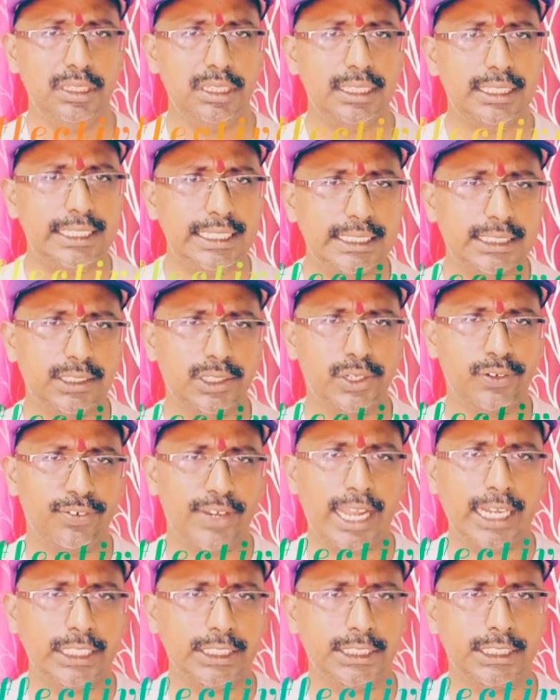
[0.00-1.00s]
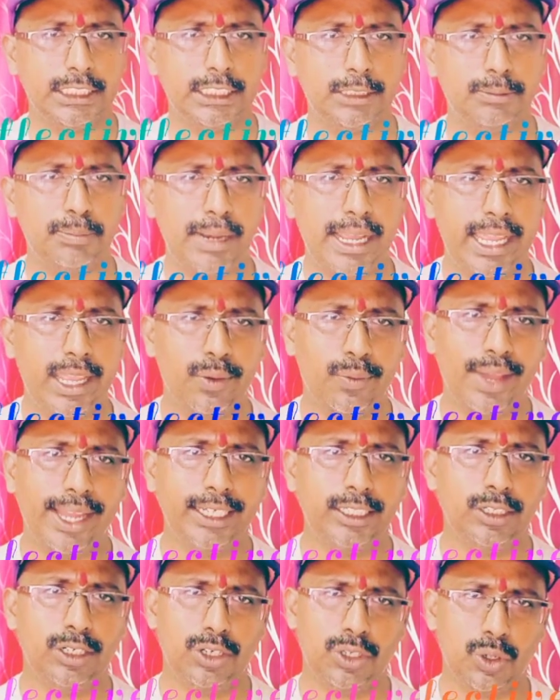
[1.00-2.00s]
Teacher reflections play a
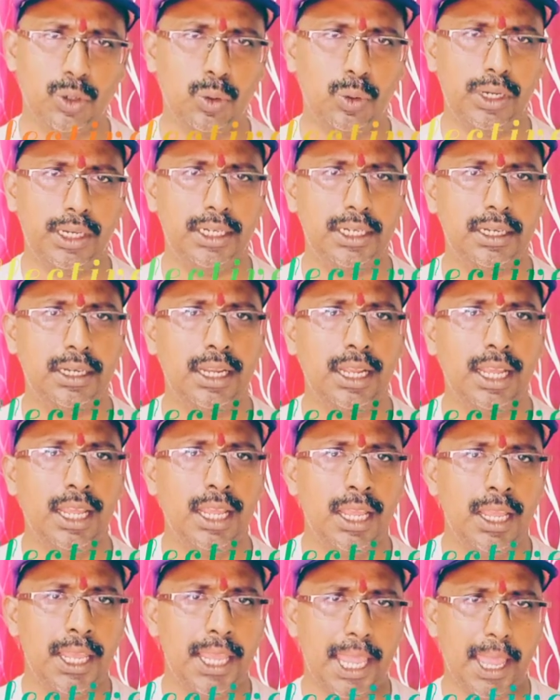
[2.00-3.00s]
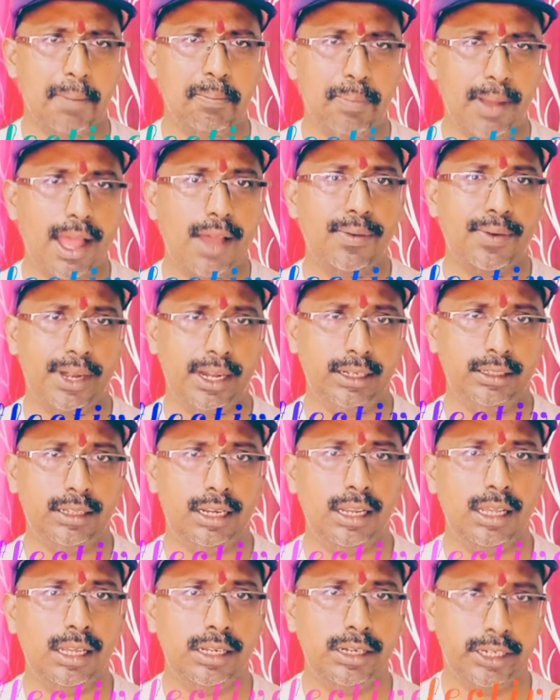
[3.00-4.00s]
vital role in empowering the
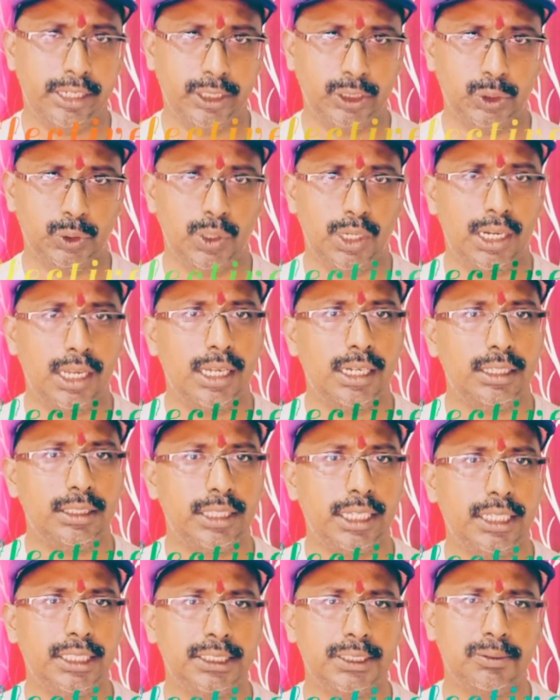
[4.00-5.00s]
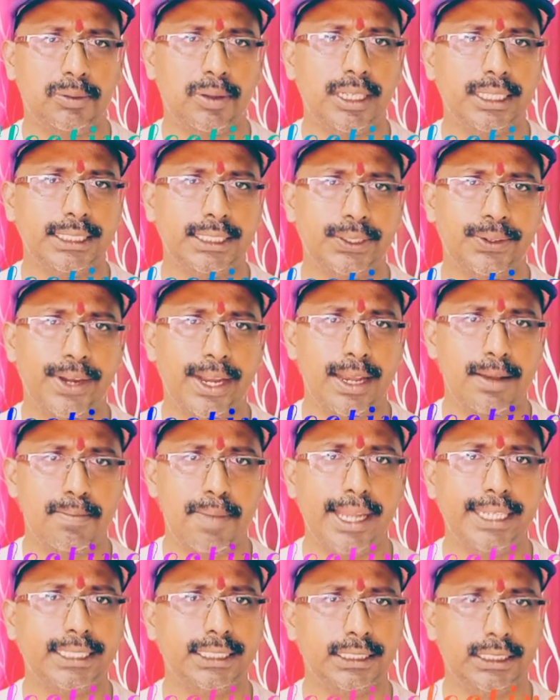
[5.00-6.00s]
learners to learn things faster and
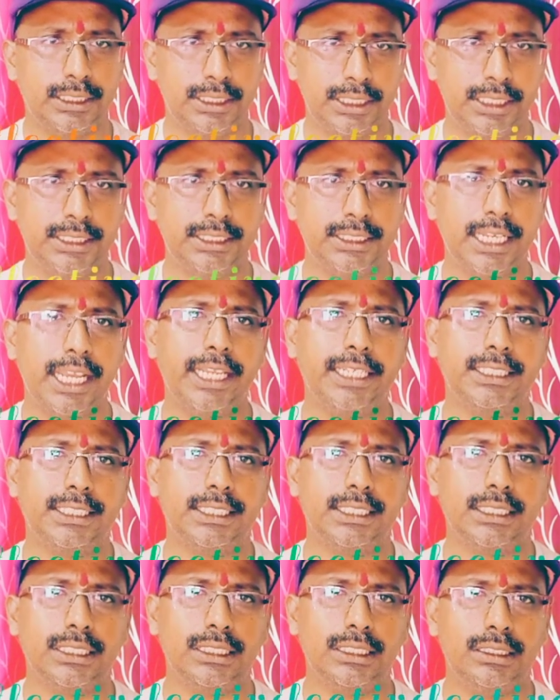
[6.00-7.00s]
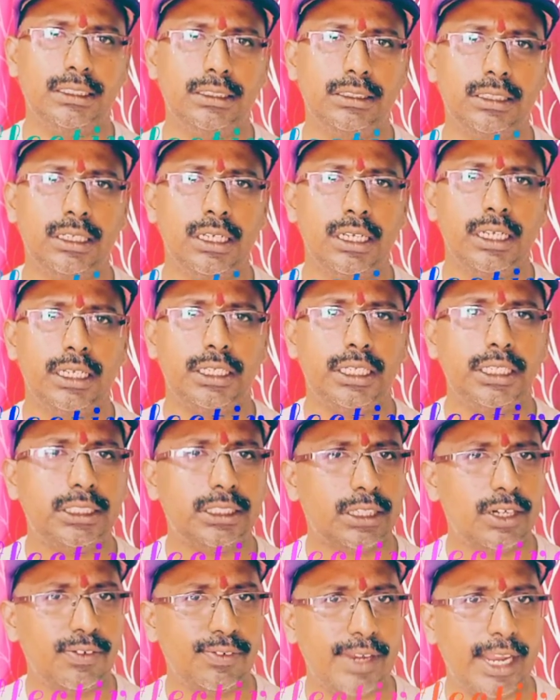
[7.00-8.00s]
better in these days. And teacher
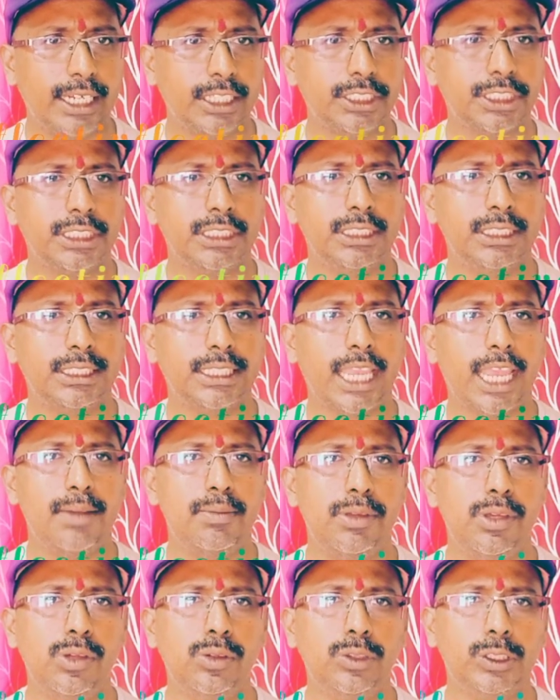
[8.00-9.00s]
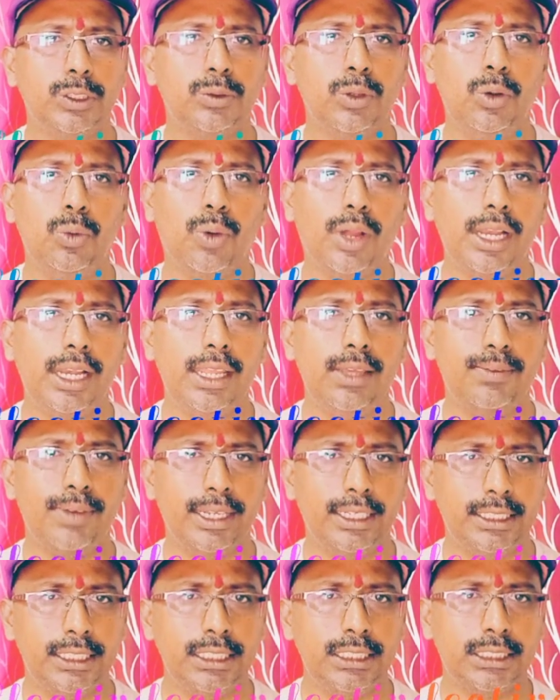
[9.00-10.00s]
reflections can be useful only
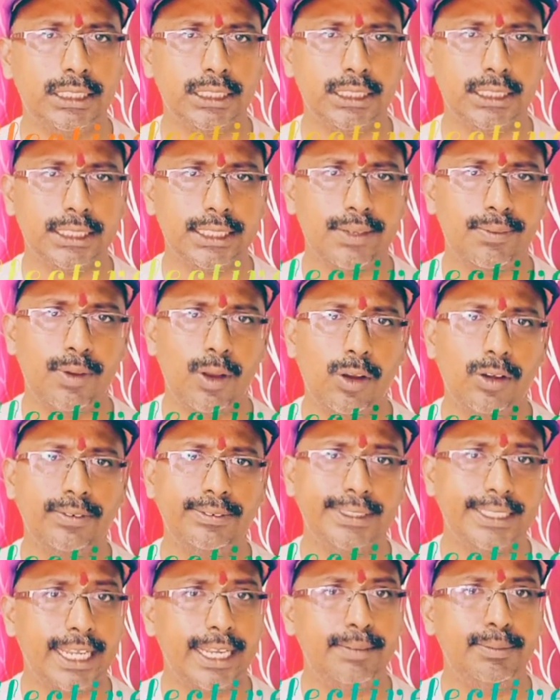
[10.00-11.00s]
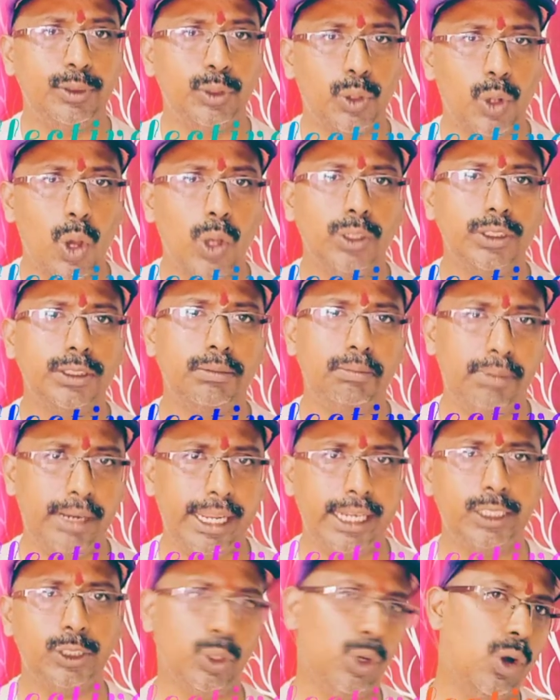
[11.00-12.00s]
when teachers have a lot of time to
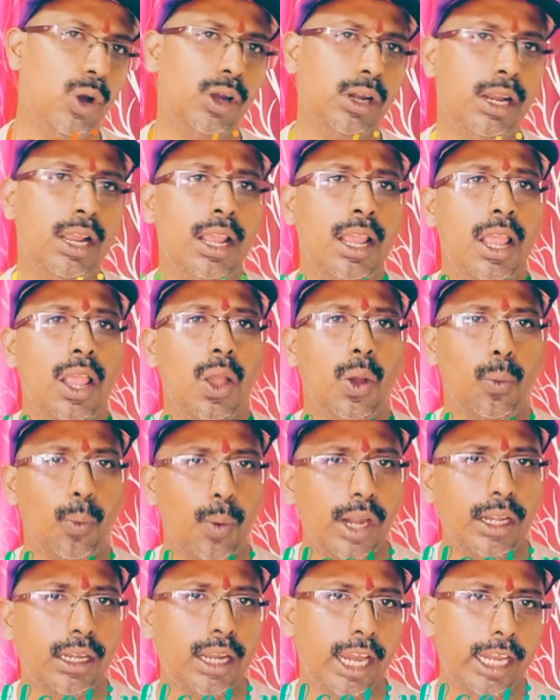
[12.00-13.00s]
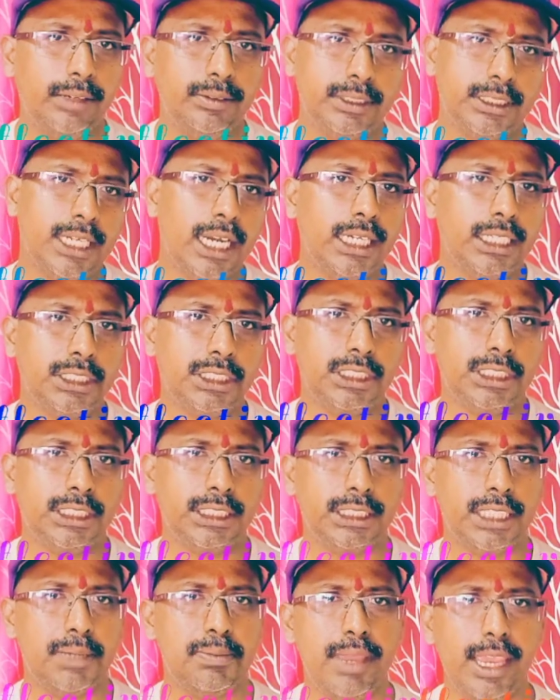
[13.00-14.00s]
contemplate on what kind of strategies
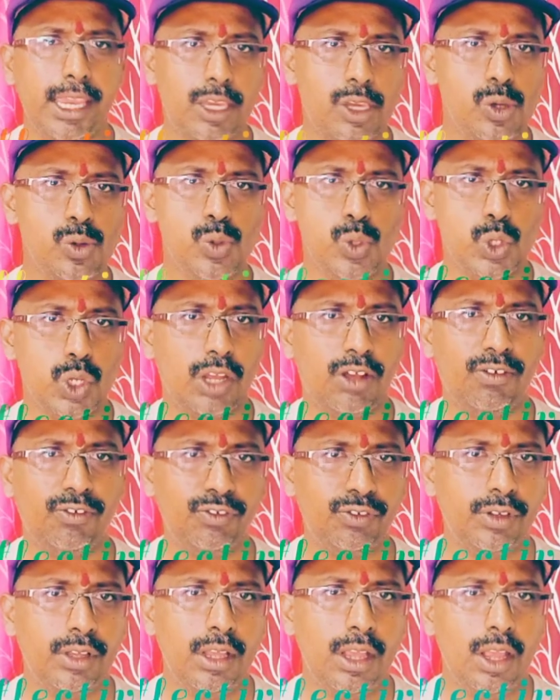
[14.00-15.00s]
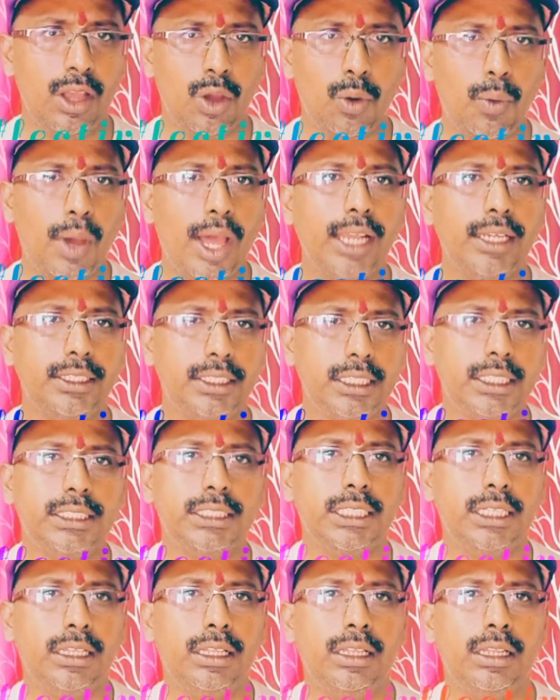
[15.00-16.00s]
they make use of while
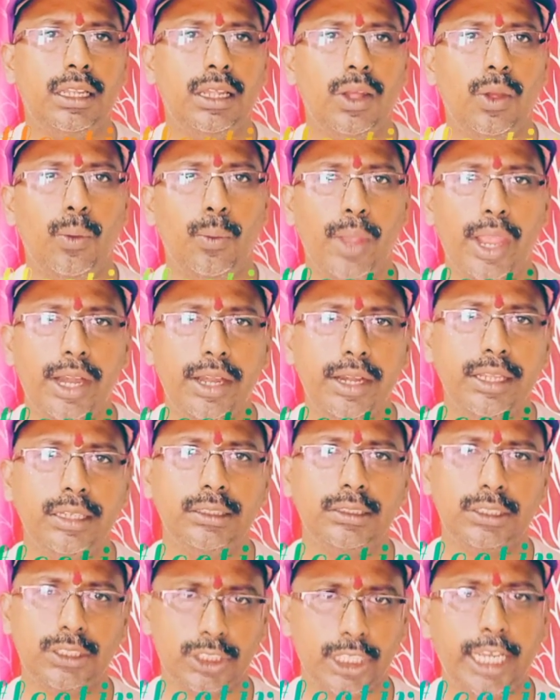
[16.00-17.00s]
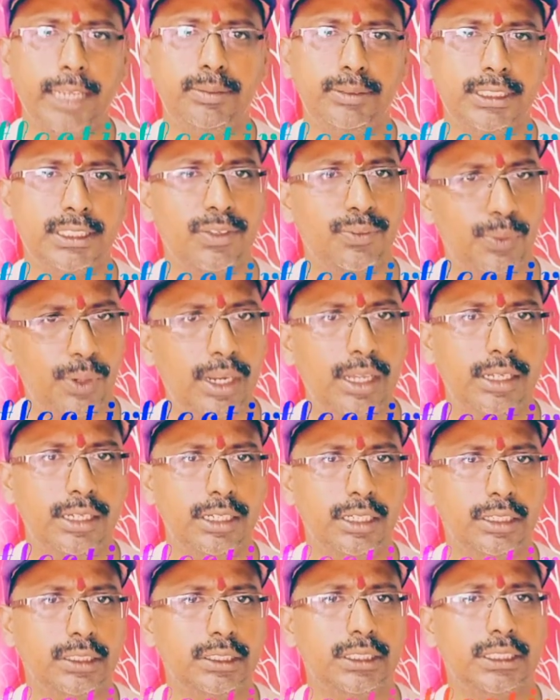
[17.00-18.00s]
teaching various types of
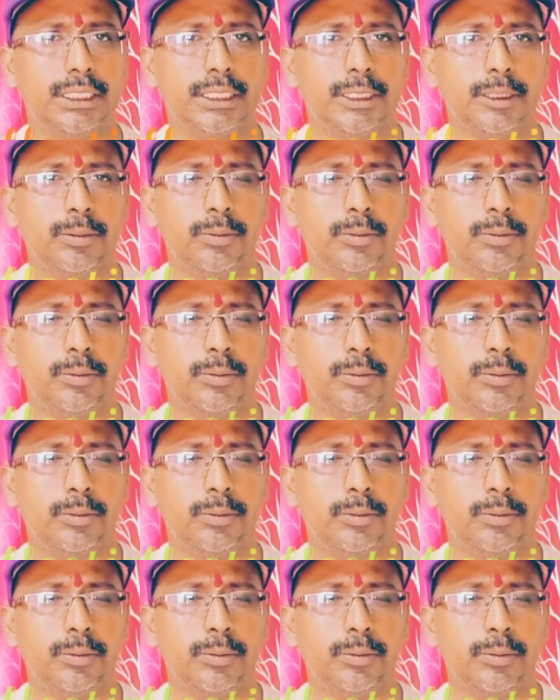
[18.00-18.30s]
learners.